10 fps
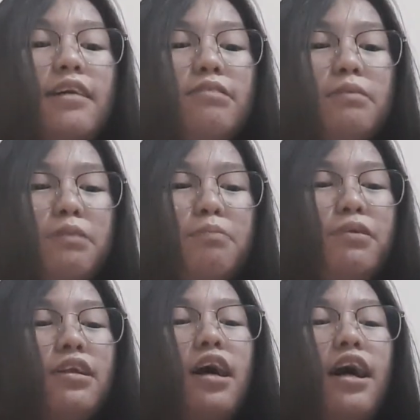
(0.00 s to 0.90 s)
of the
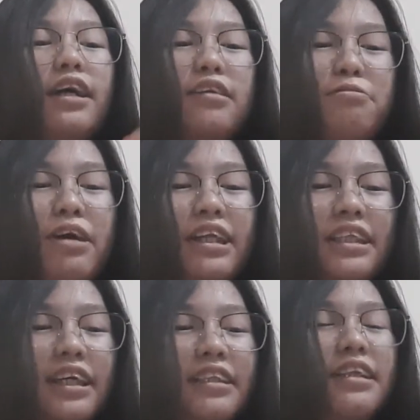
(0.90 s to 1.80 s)
people are
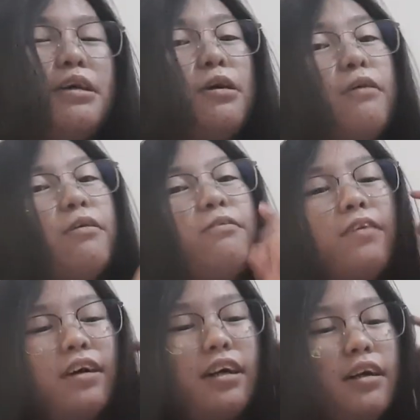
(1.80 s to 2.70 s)
infected,
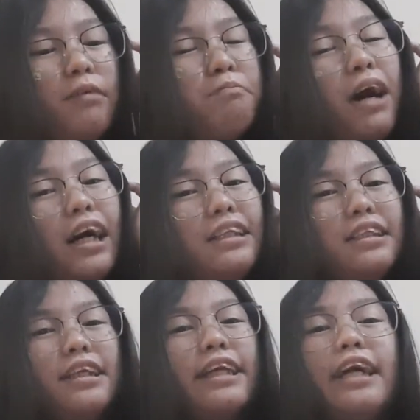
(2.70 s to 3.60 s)
but
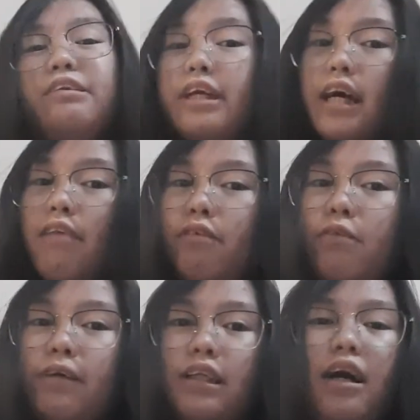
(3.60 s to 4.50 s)
can recover
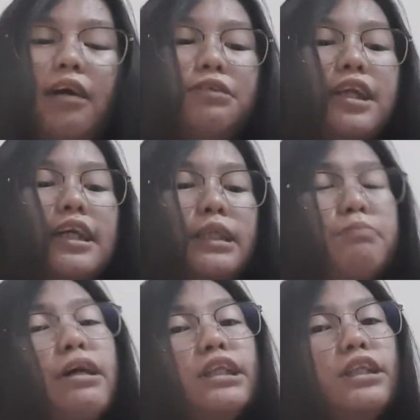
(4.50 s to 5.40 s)
without
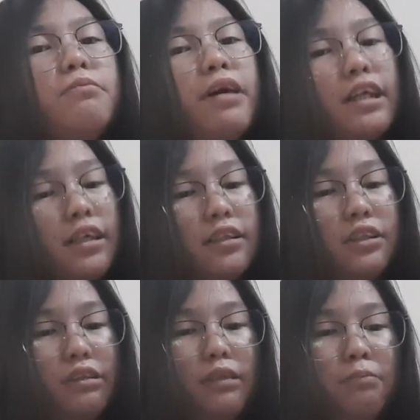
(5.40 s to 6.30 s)
special medical
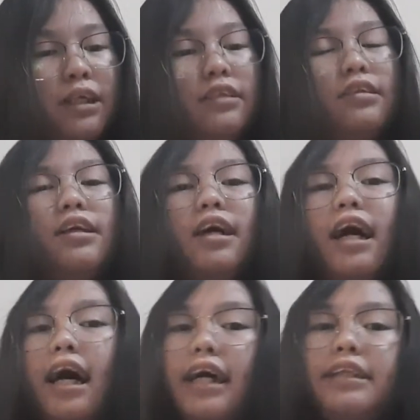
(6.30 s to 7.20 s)
treatment.
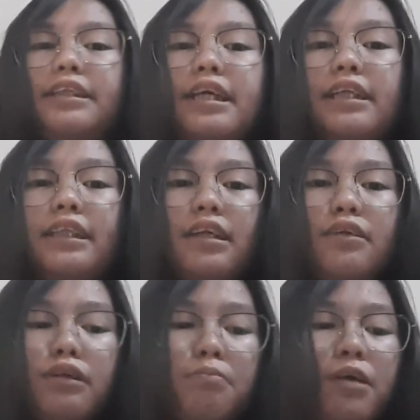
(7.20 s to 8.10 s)
And there's a
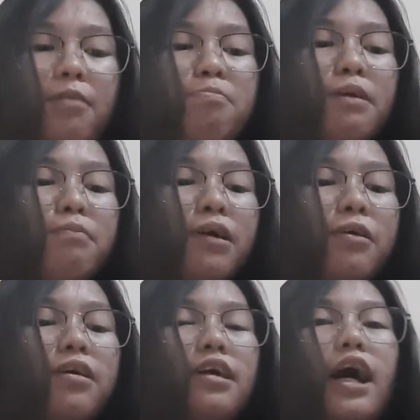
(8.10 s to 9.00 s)
group of
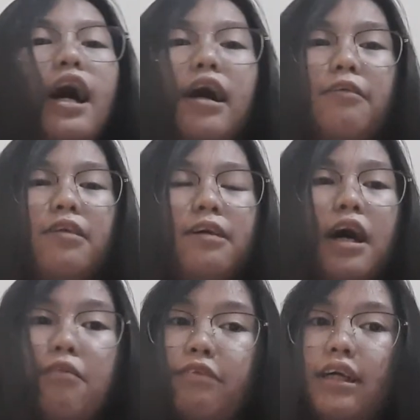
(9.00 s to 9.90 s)
people
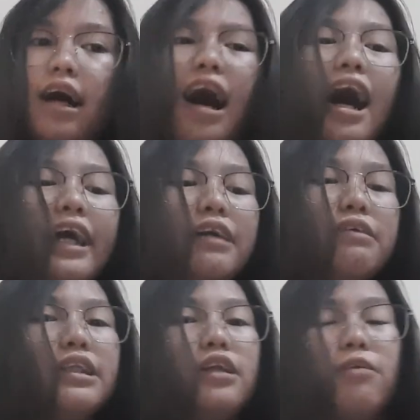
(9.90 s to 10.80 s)
having a high
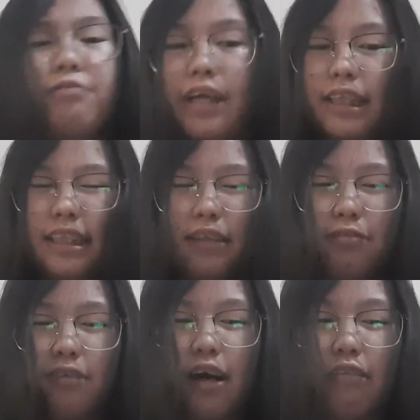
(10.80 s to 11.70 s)
risk of getting the
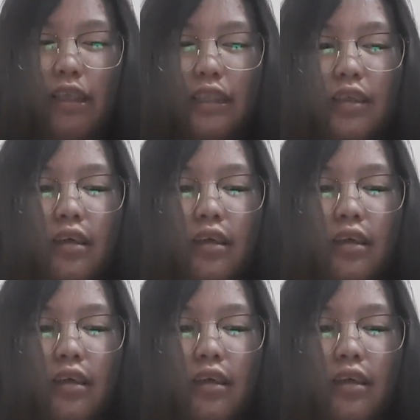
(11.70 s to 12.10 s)
virus.